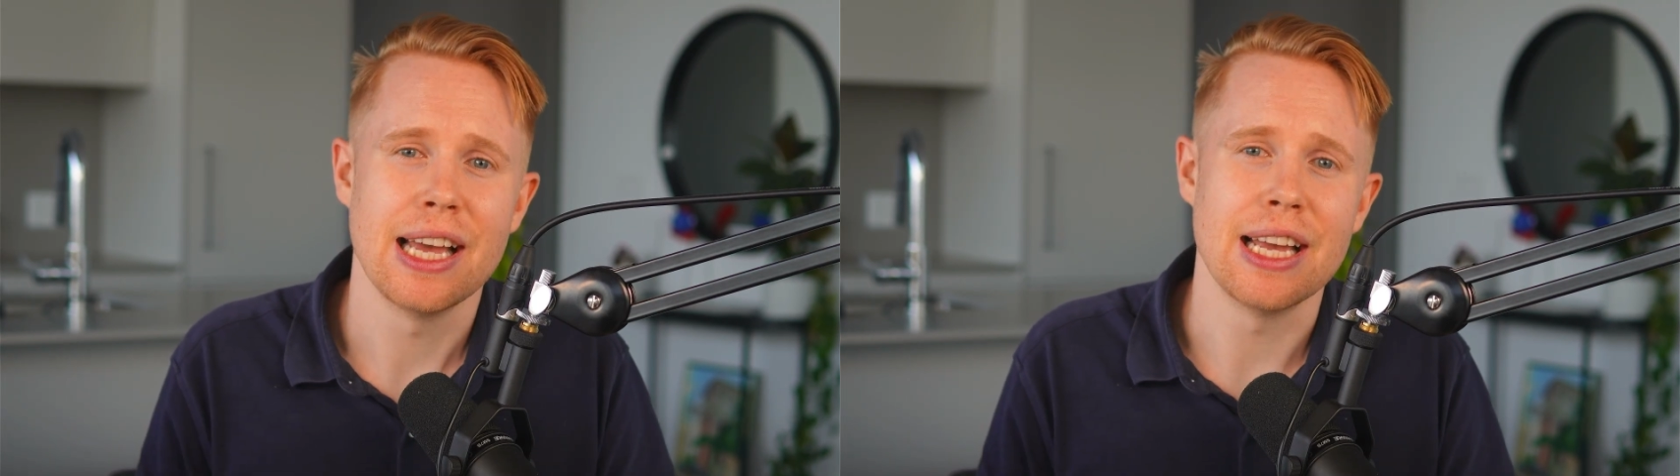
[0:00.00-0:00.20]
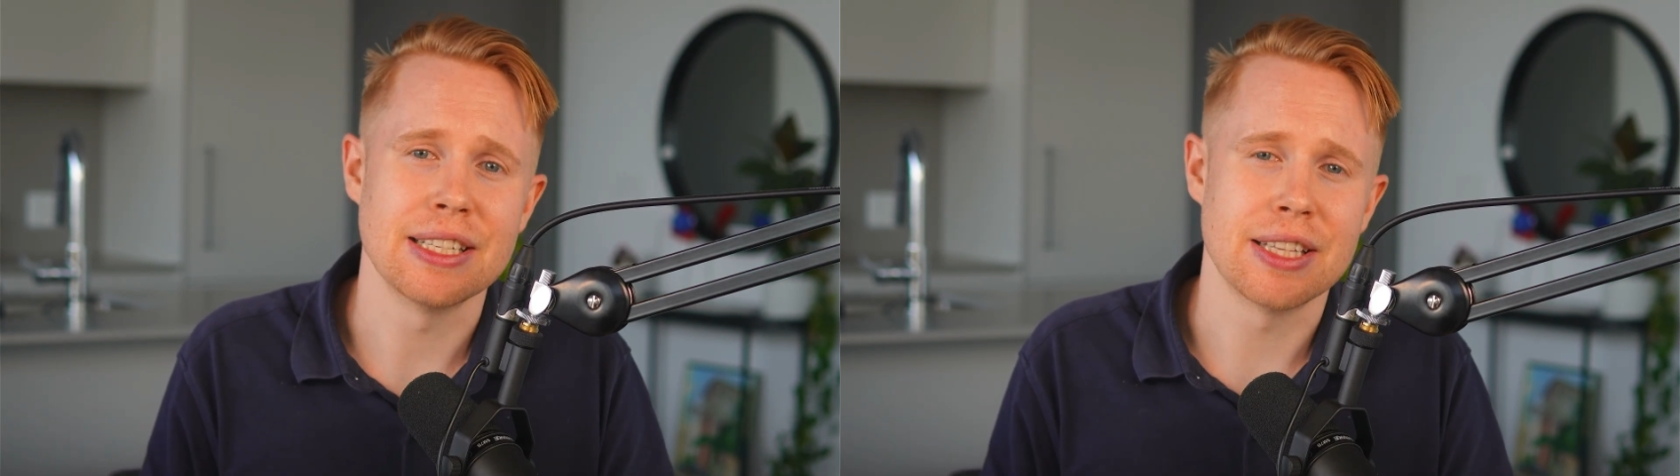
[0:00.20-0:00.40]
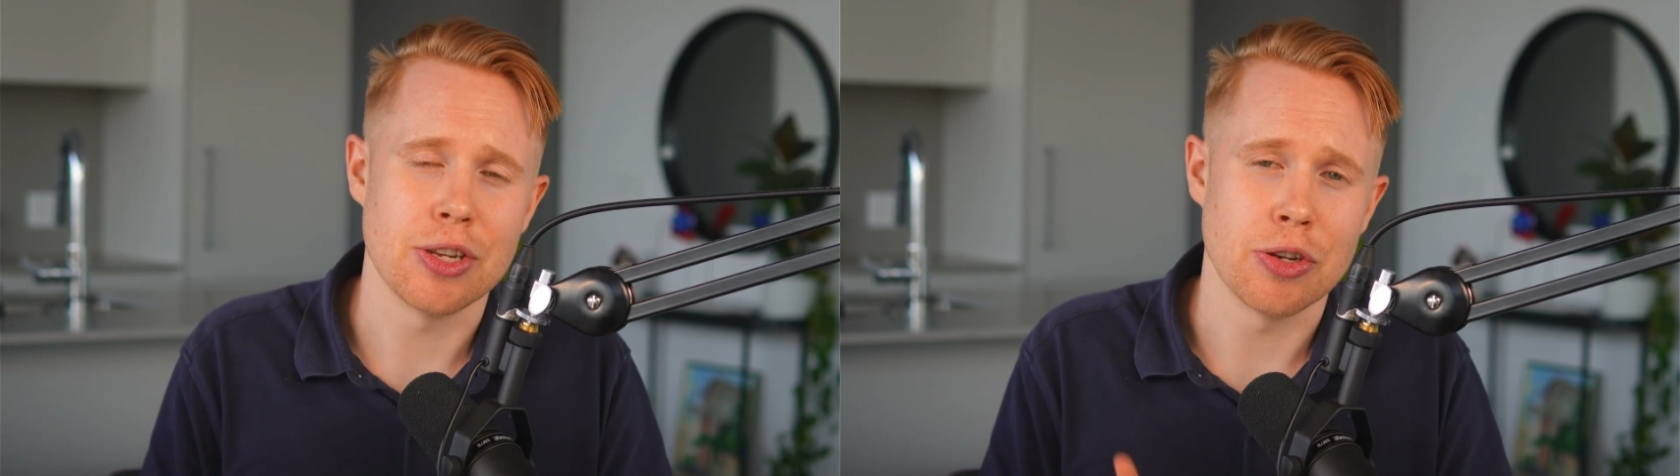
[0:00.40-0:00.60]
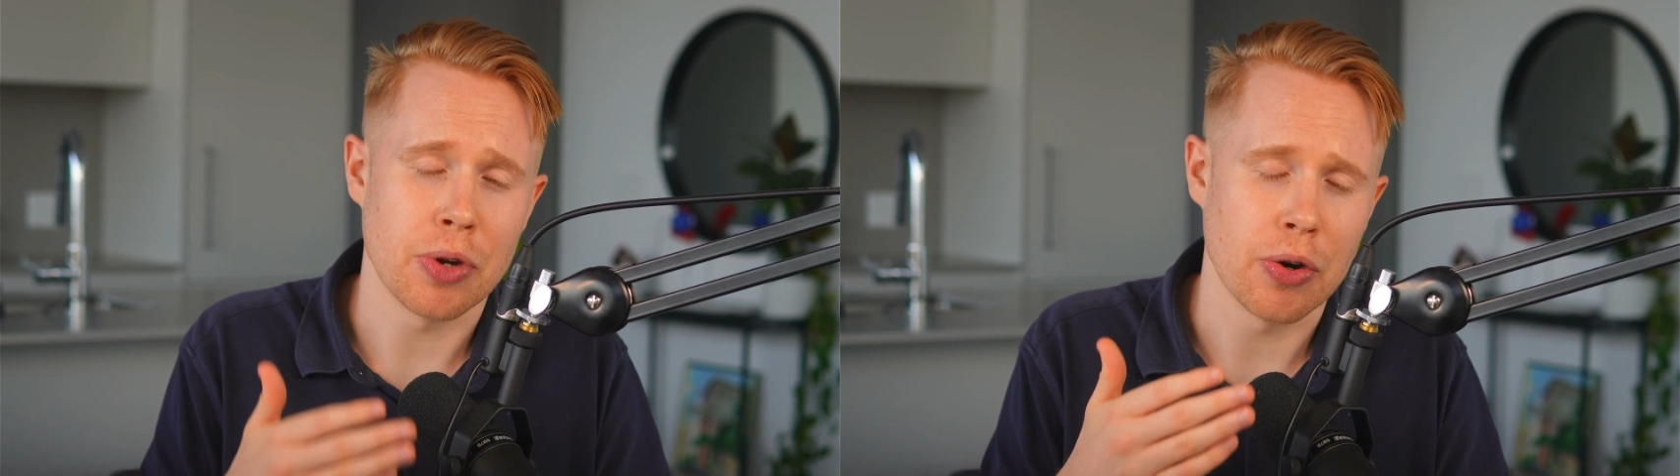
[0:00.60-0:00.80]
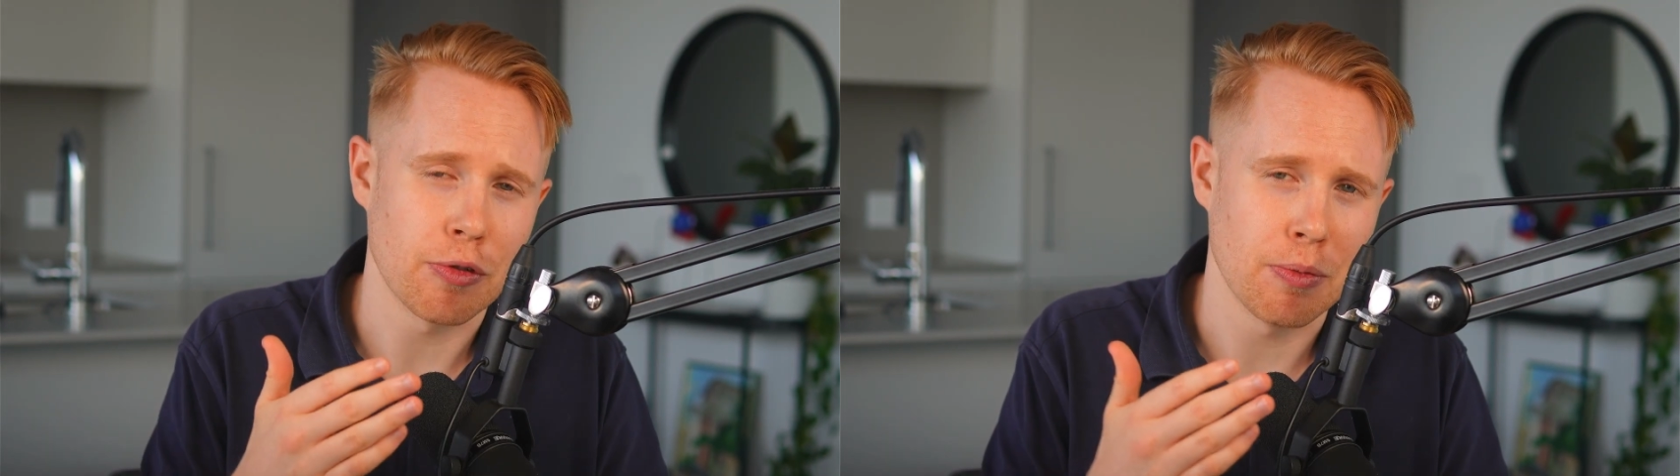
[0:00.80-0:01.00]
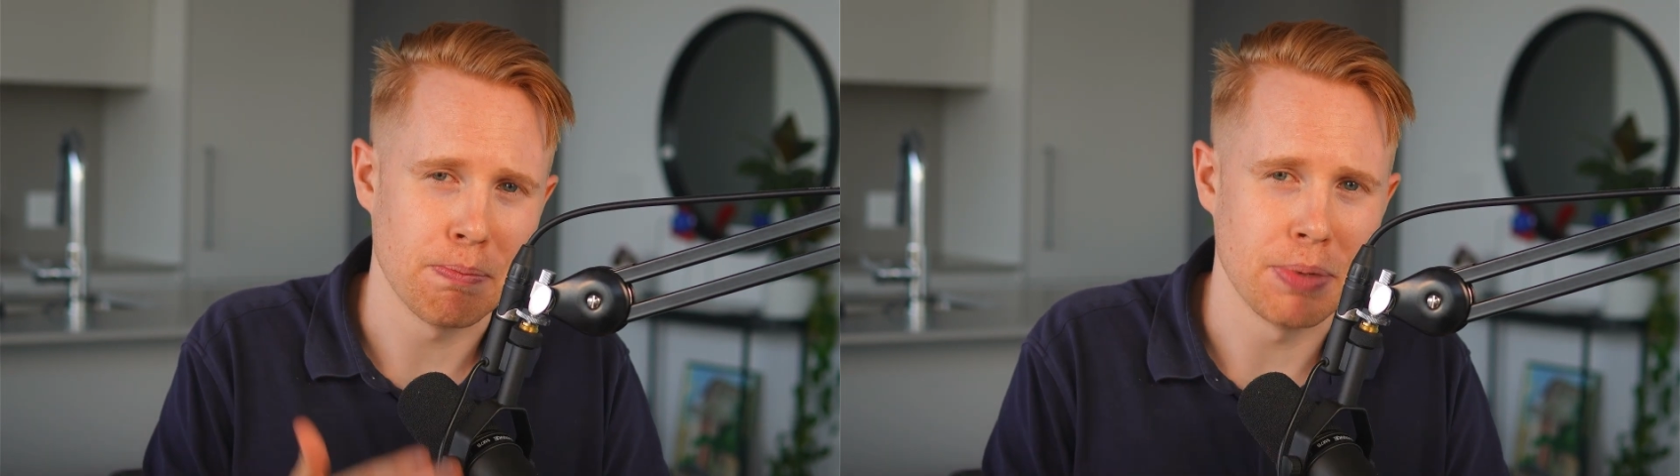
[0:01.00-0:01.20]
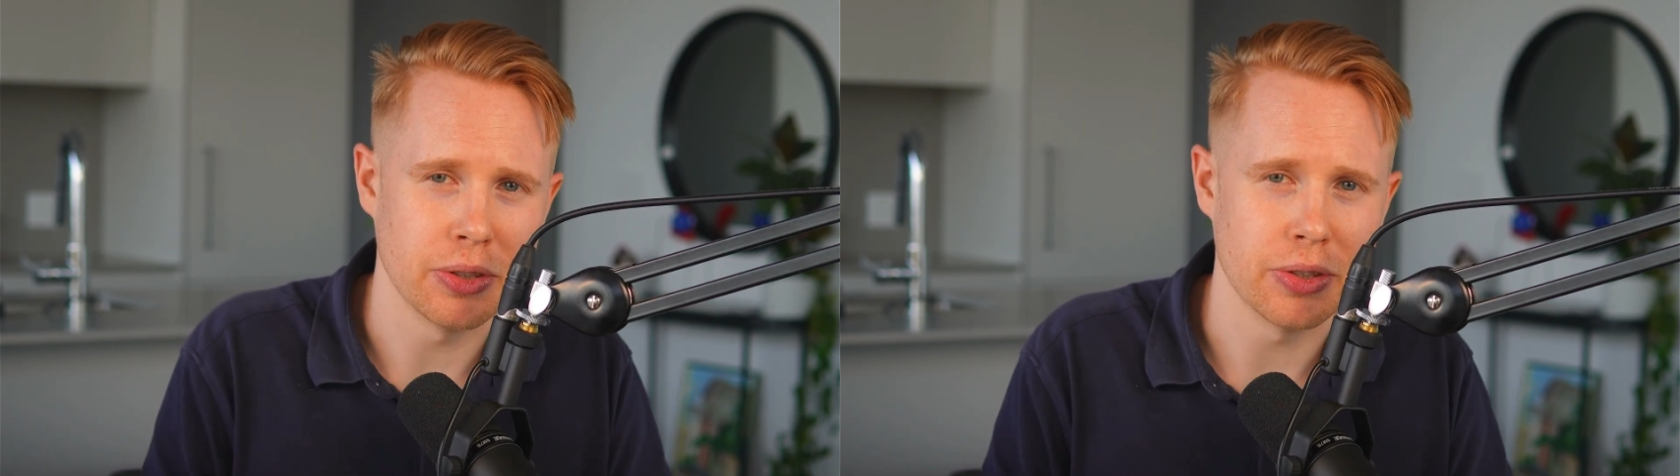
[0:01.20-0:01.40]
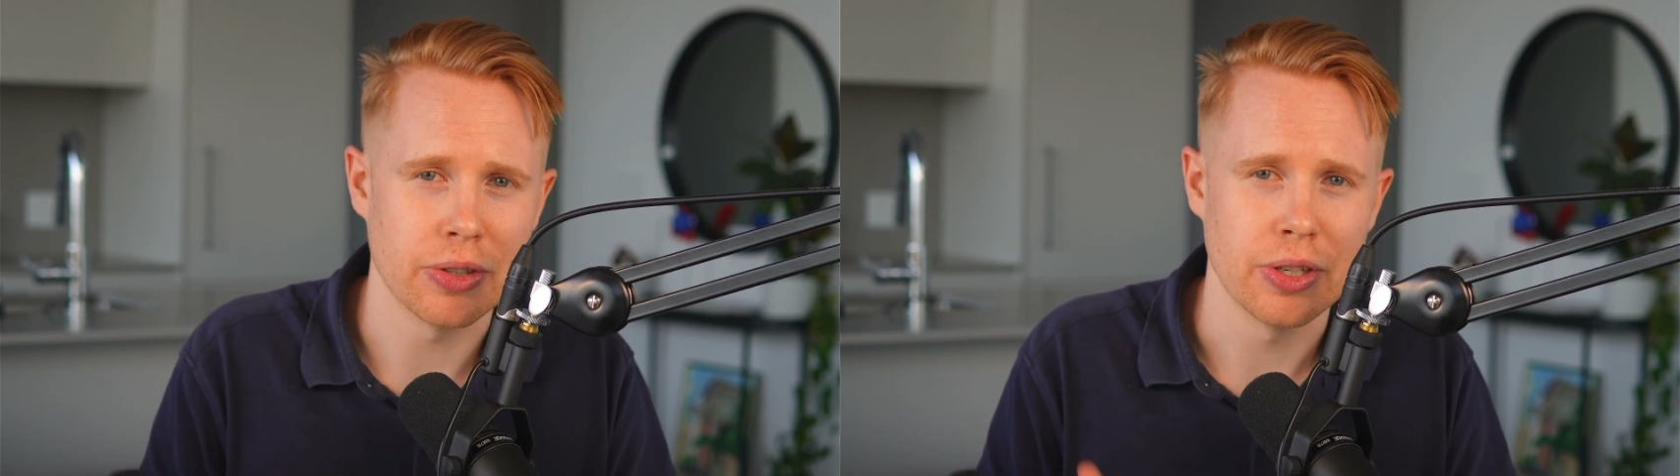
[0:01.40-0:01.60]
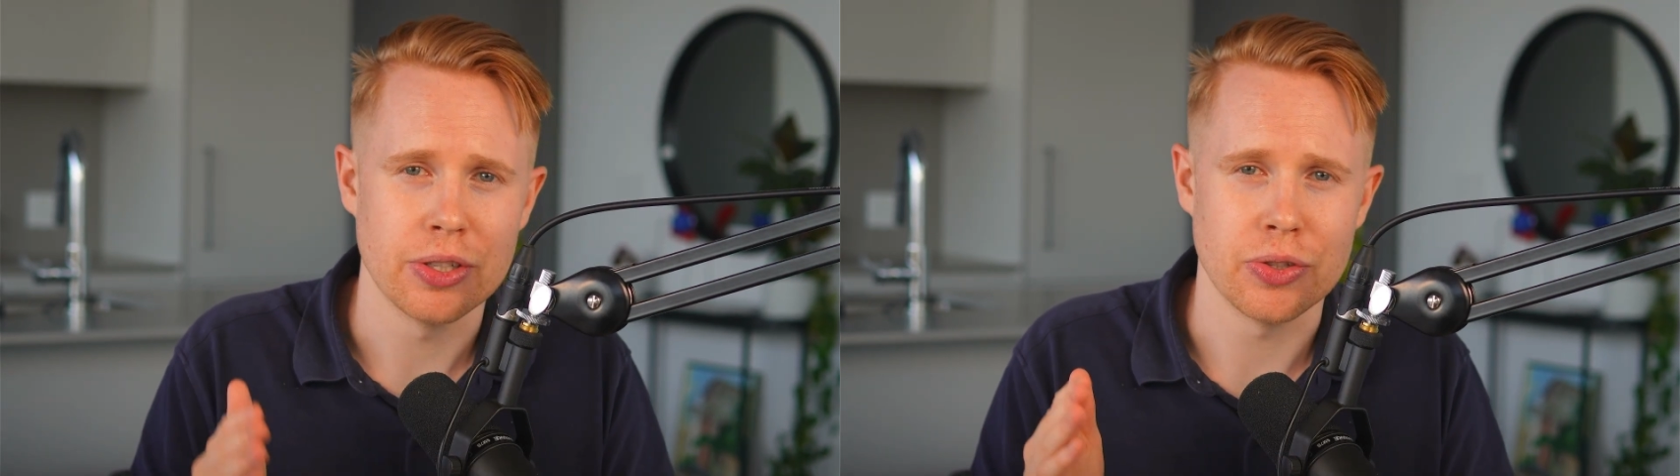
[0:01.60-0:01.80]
is that you go from builder